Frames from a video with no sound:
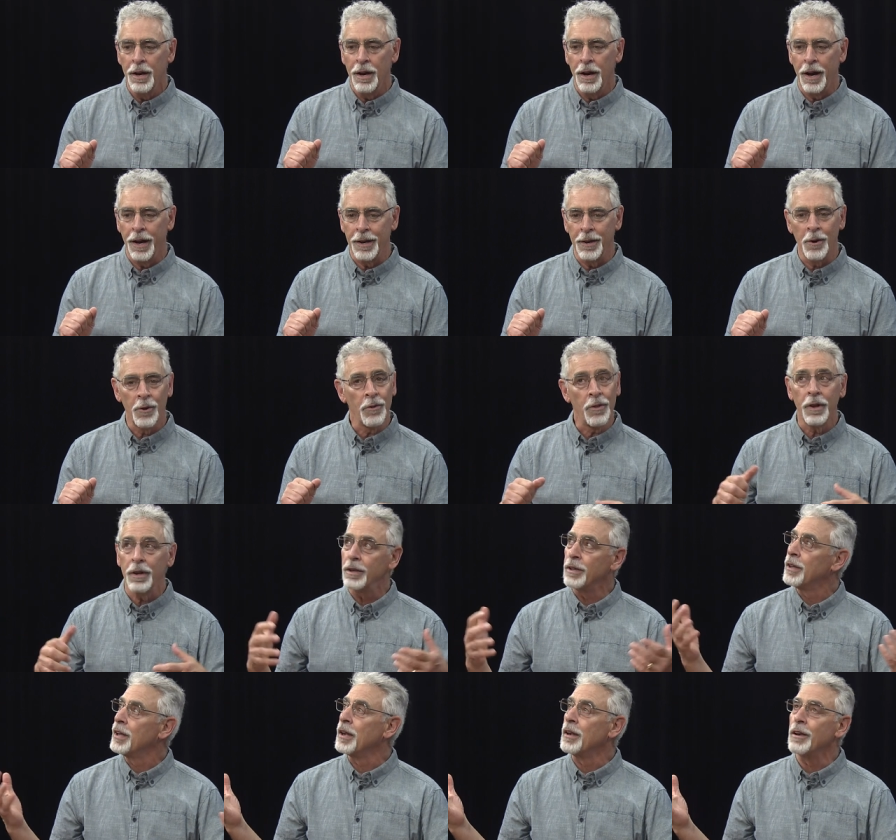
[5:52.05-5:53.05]
I know
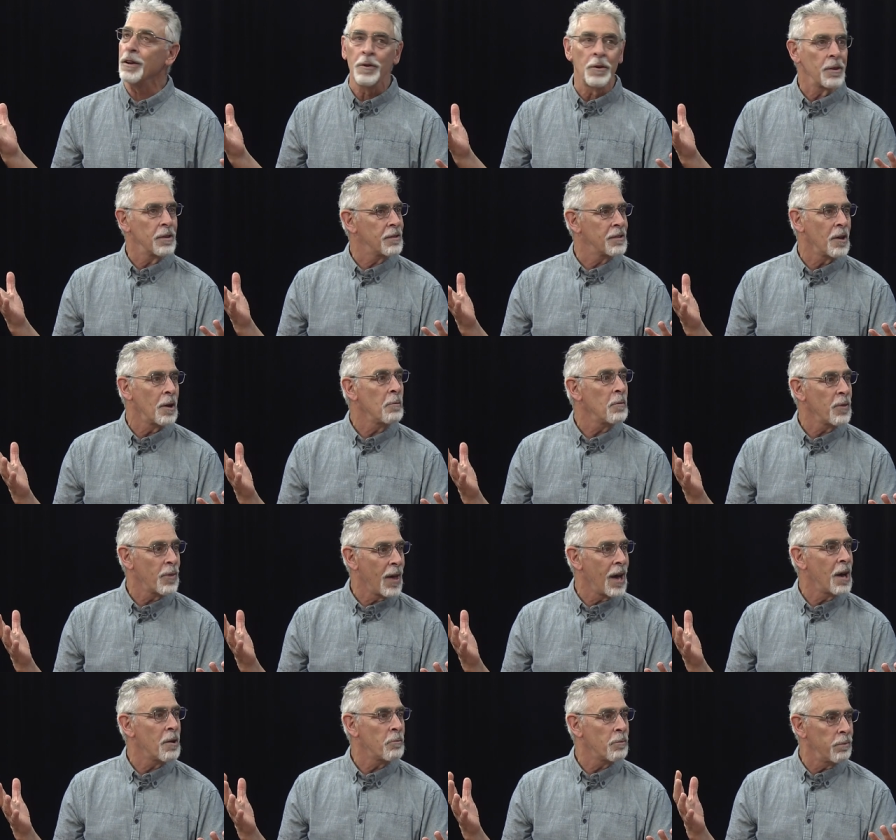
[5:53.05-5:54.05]
that the, some of
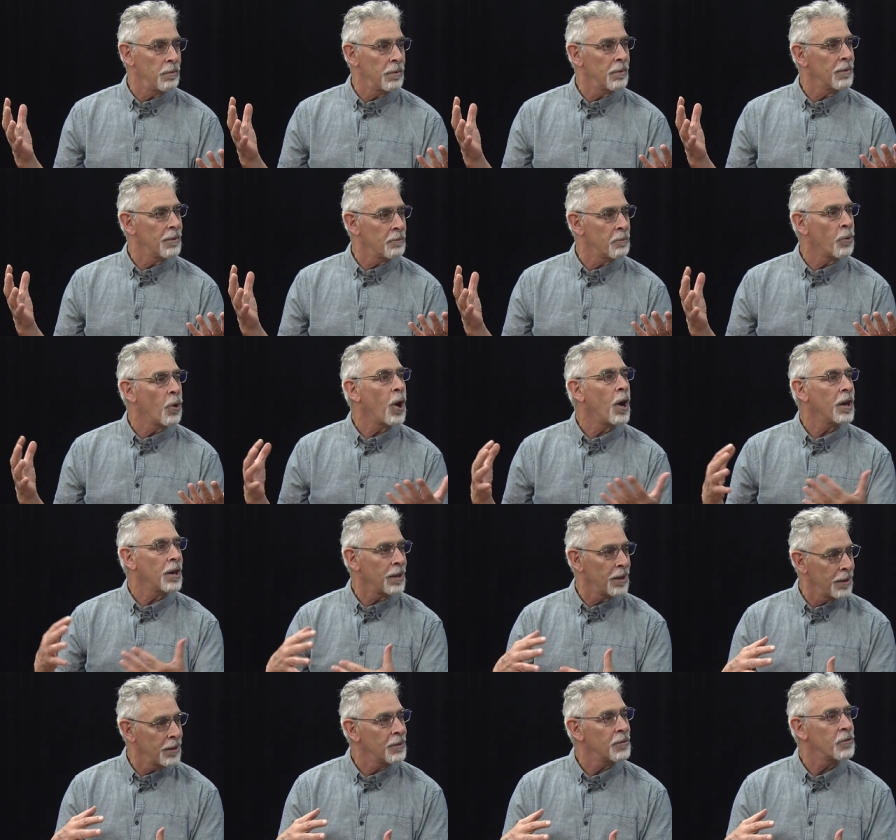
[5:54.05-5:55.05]
that brought
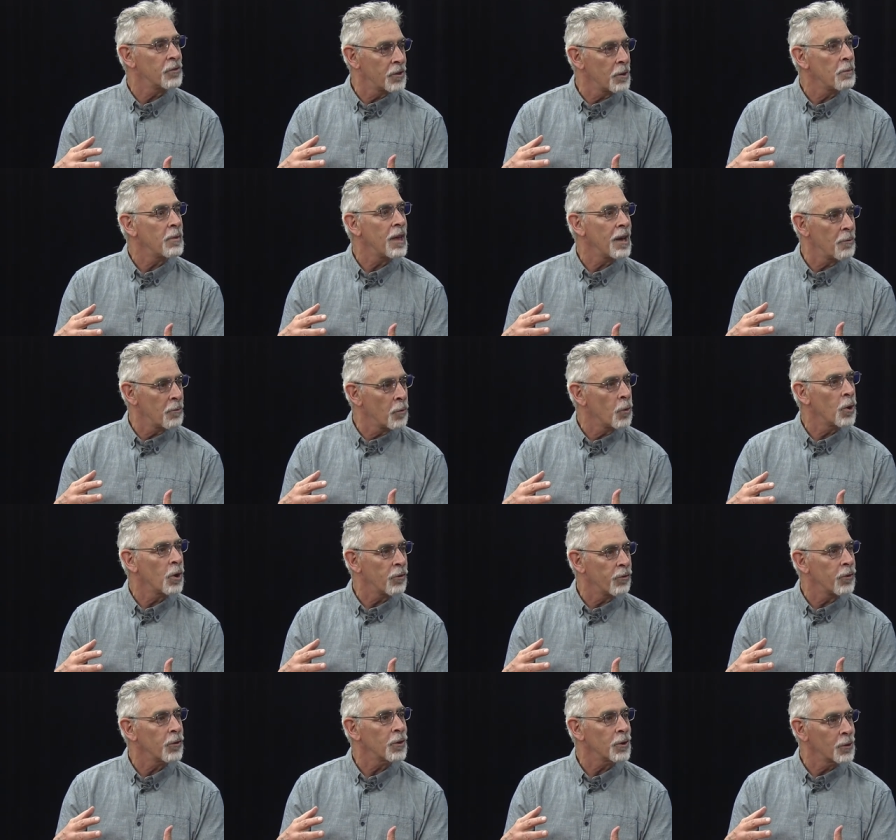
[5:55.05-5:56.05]
you some of that
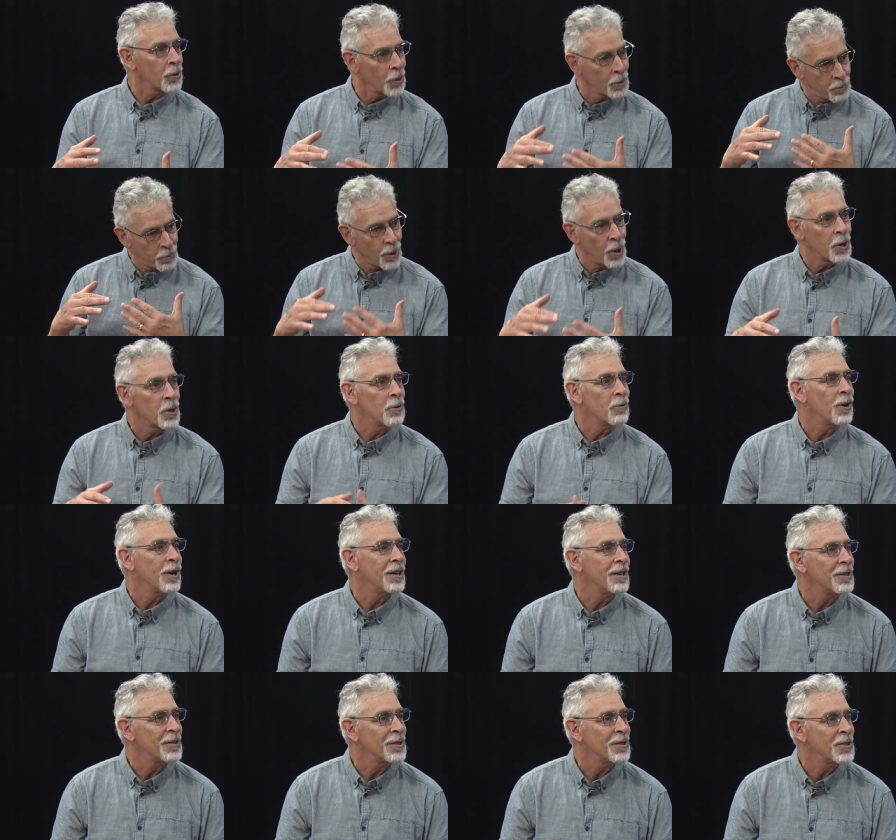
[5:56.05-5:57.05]
work for the Globe brought you right
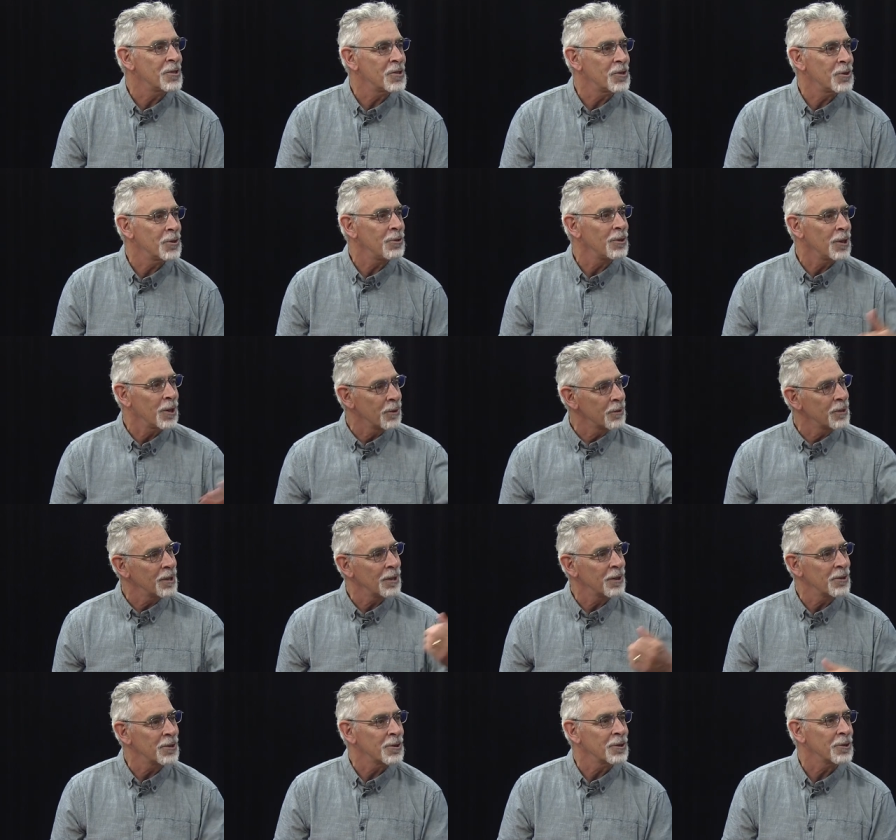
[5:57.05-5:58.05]
into the studio.
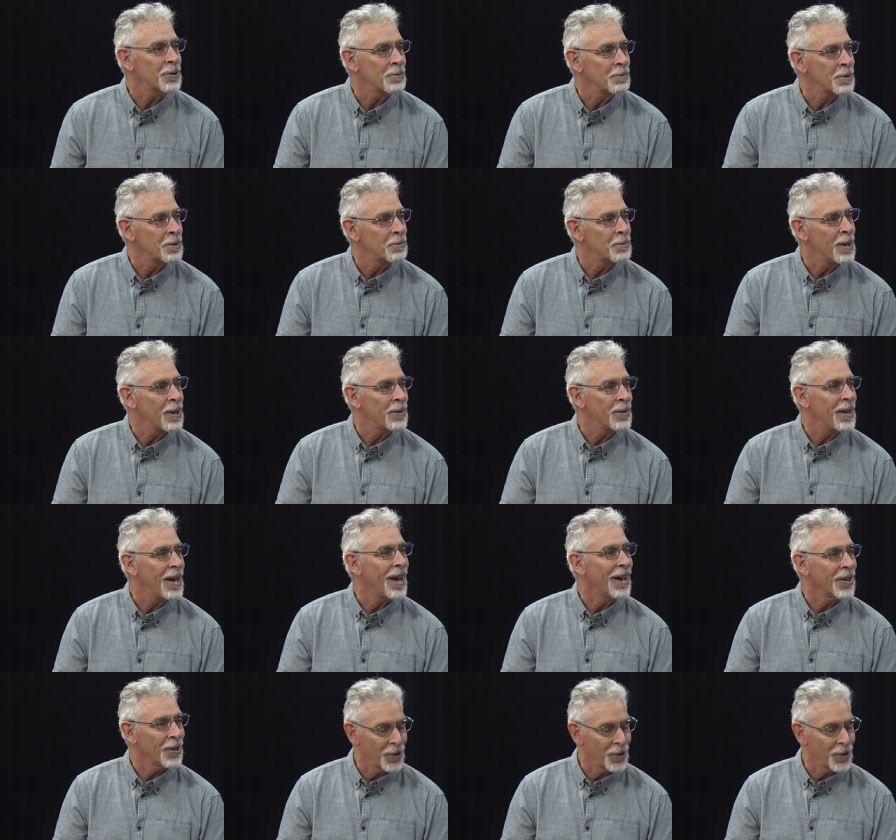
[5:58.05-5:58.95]
Tell us a little bit about that.